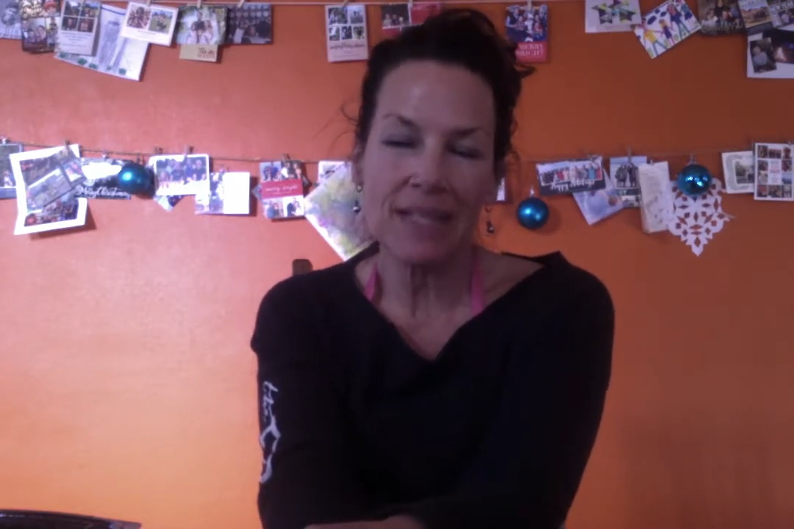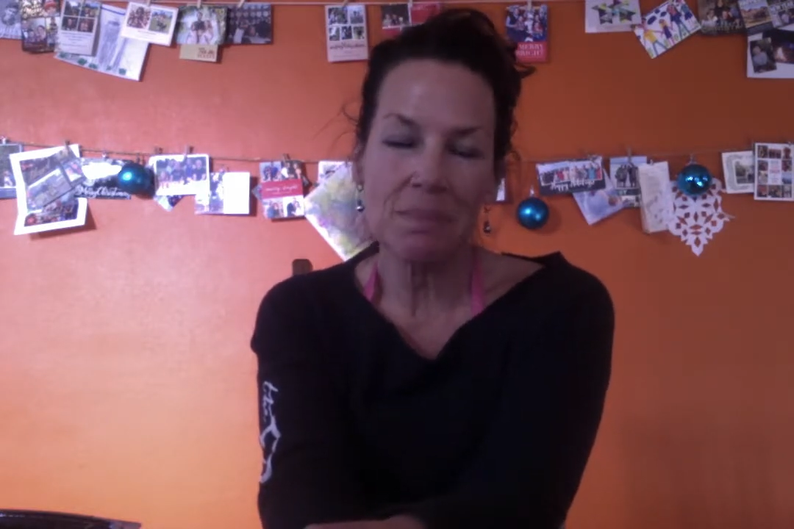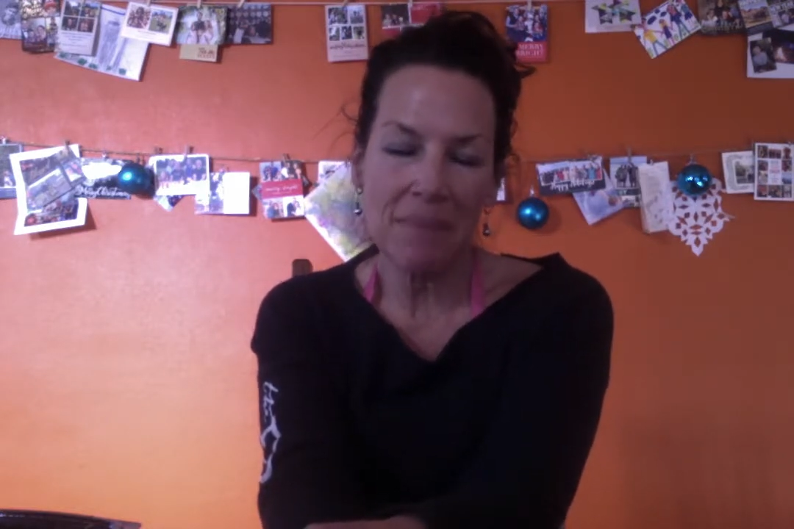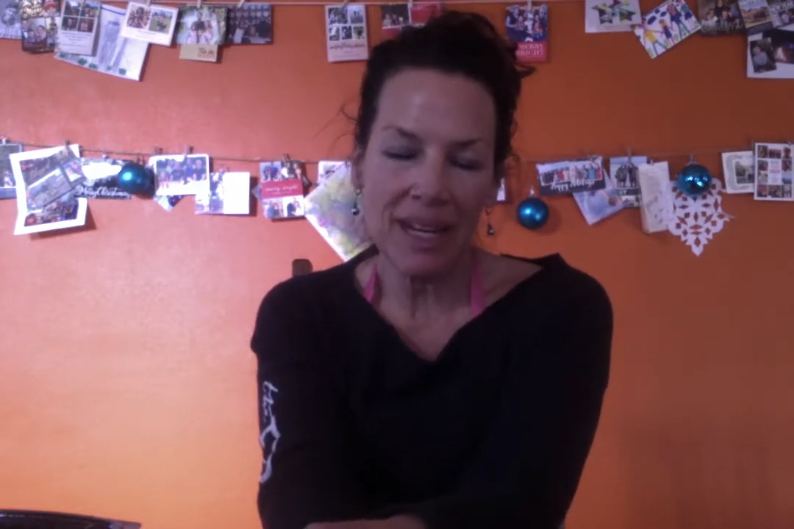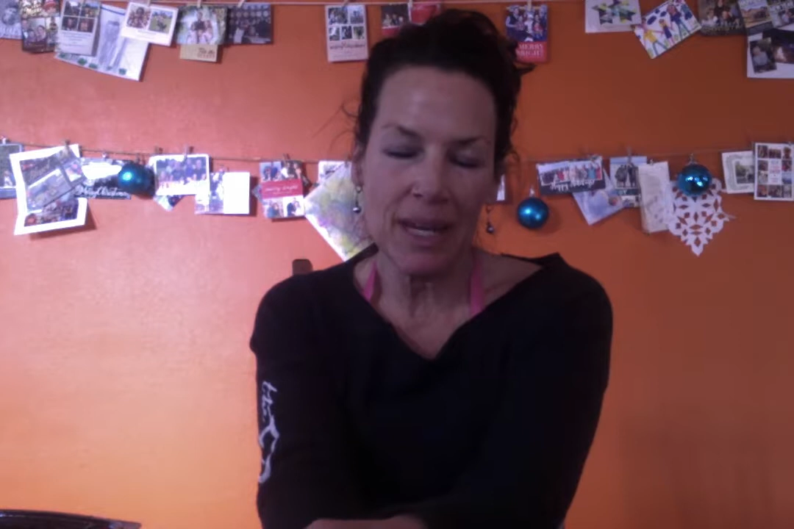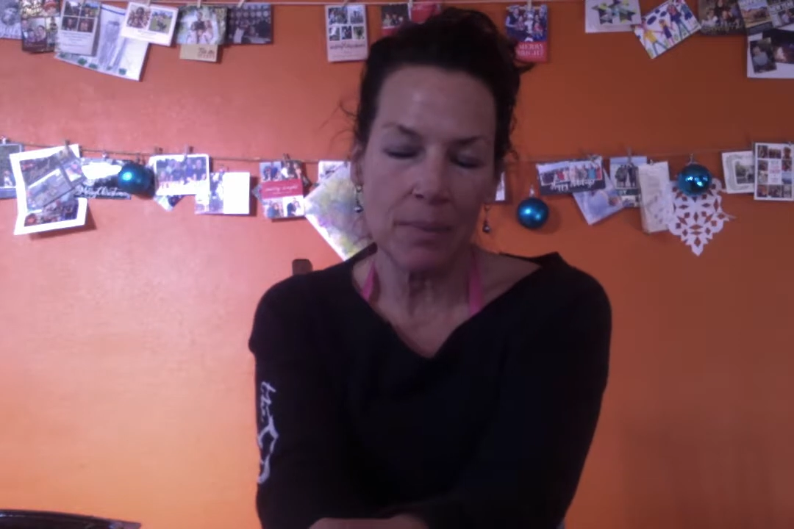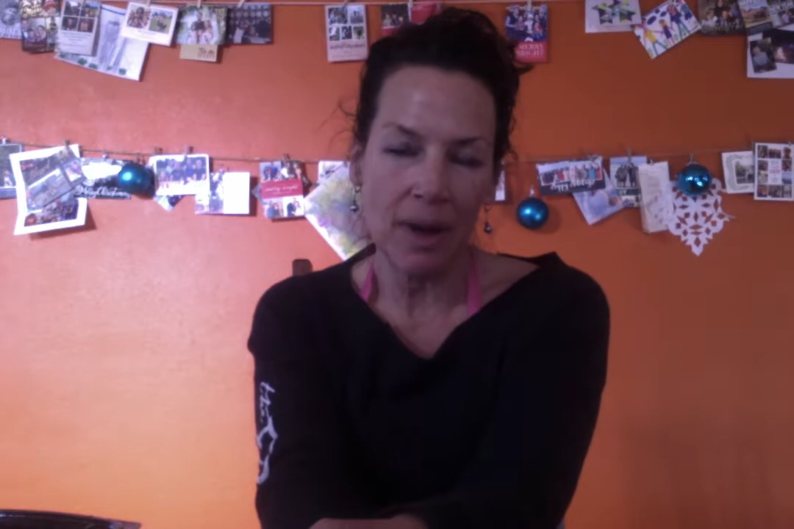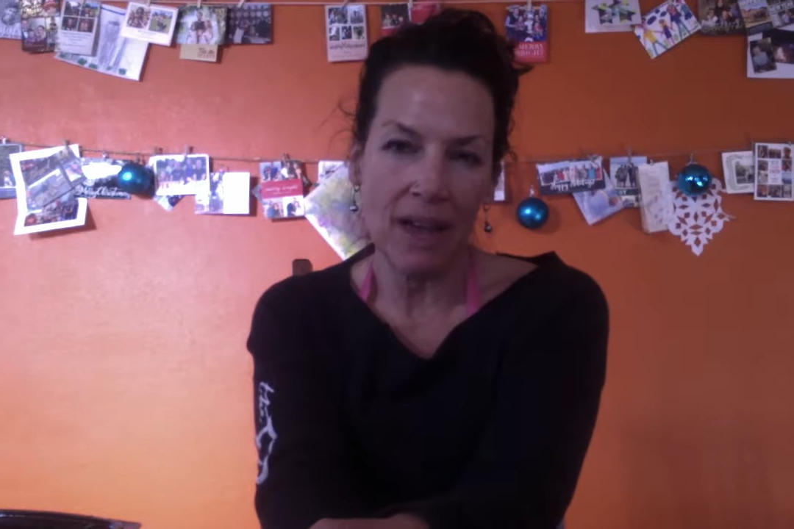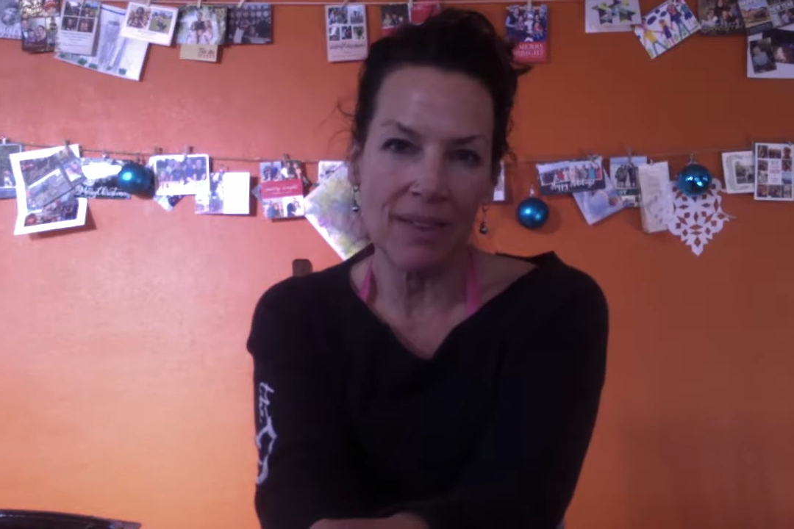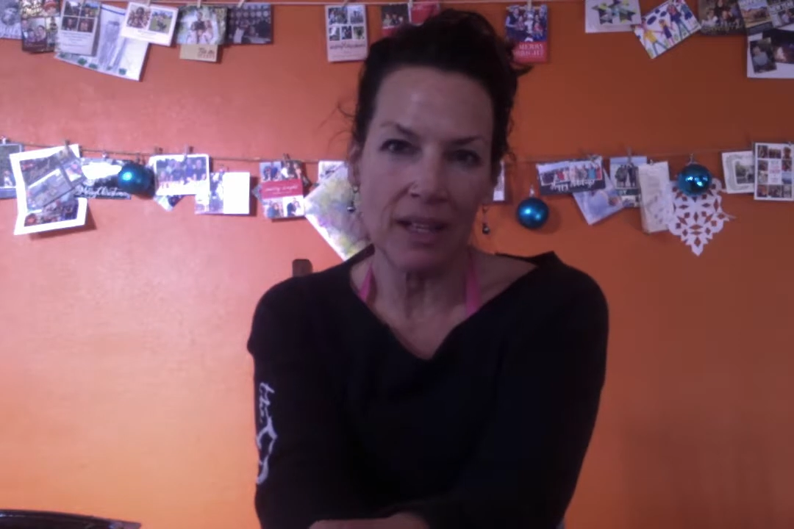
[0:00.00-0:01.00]
many
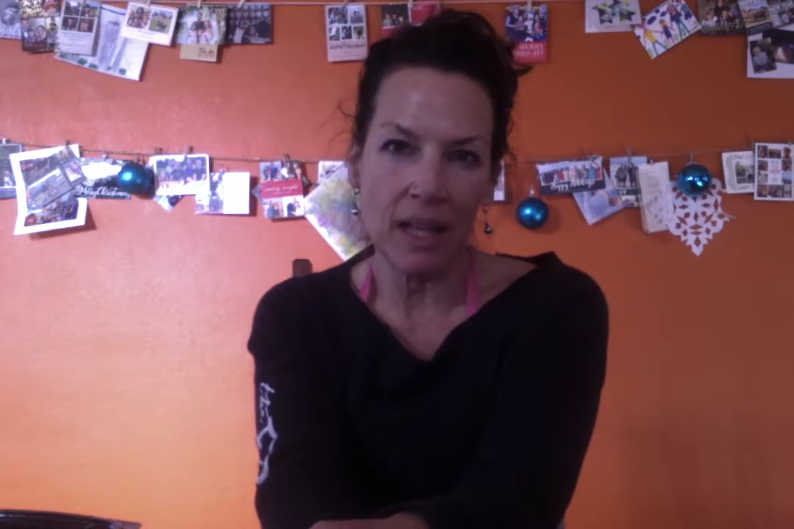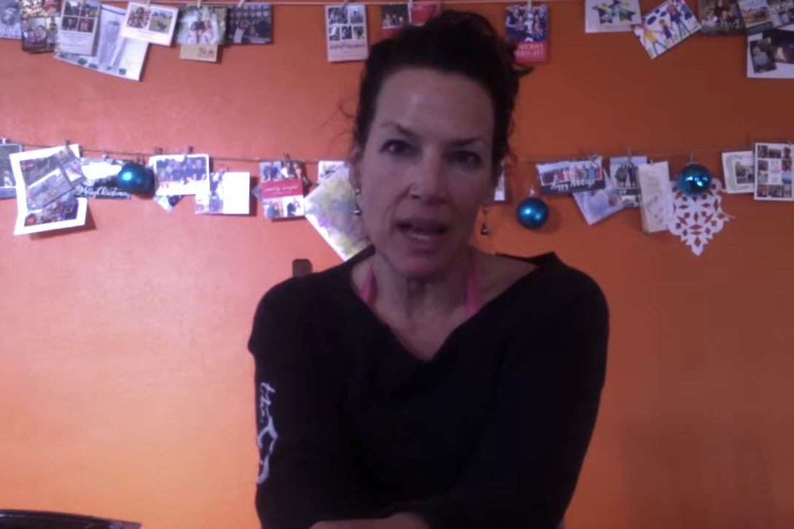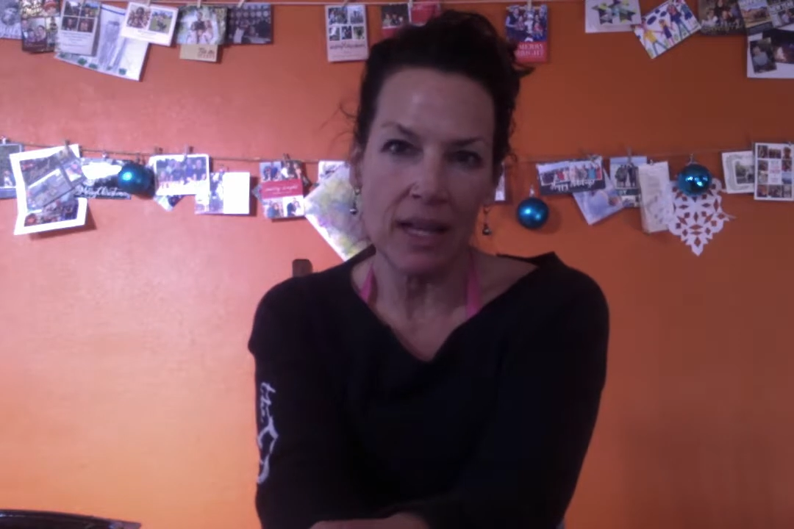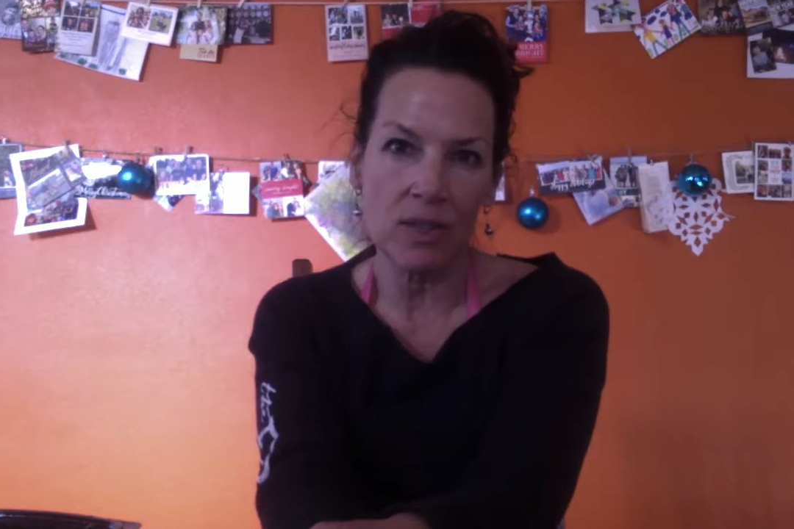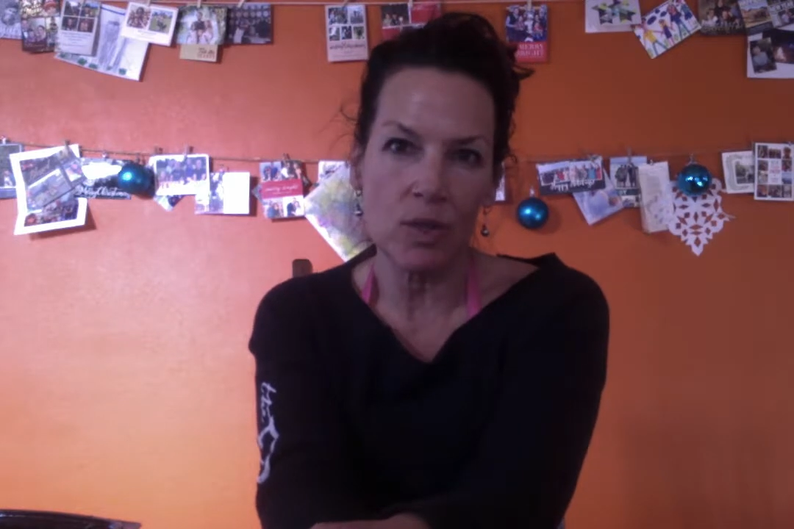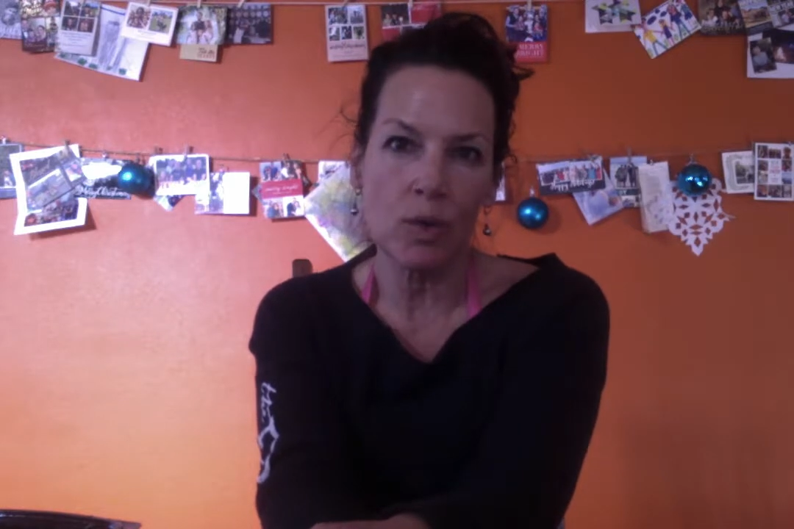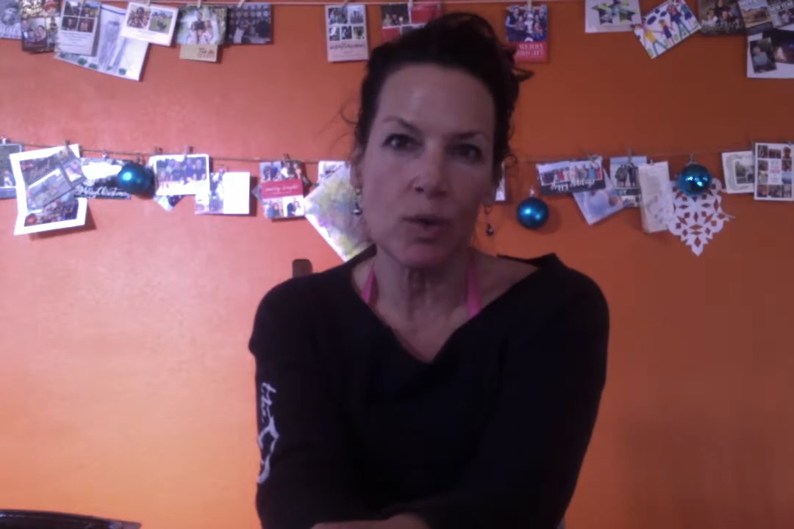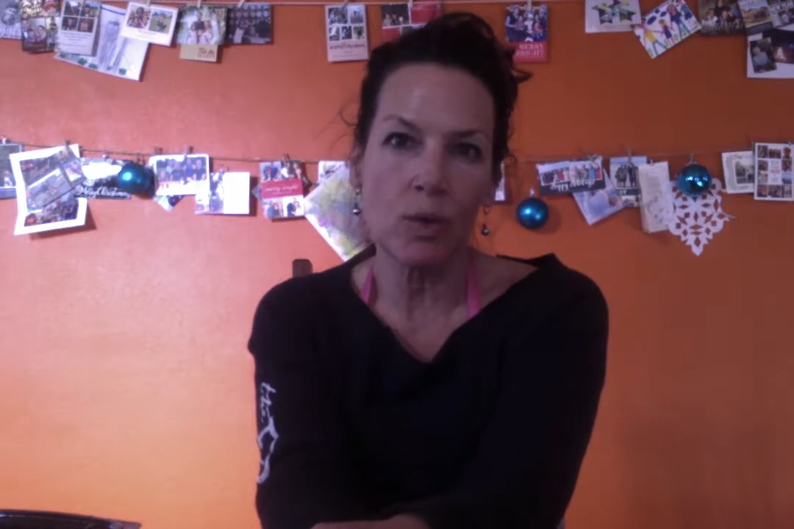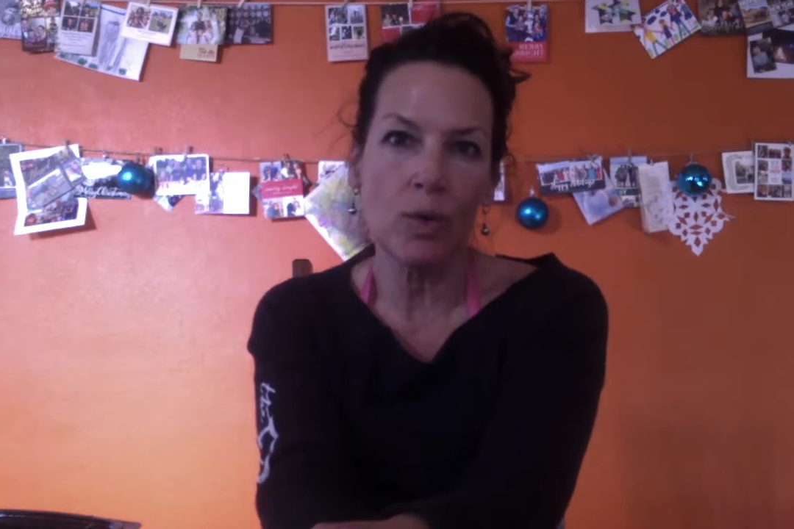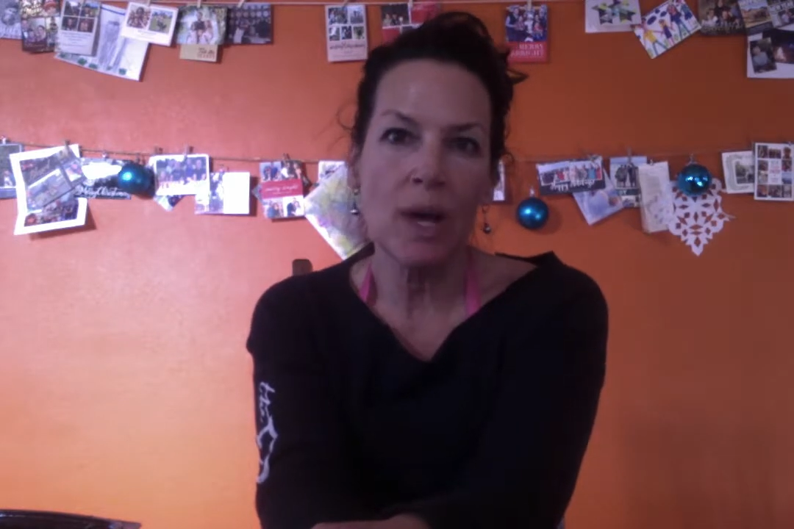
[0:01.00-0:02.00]
private clients
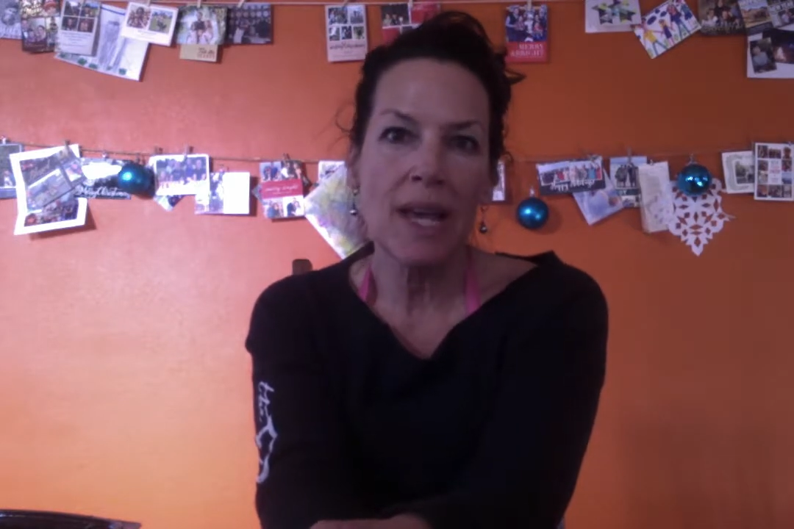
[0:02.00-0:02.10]
who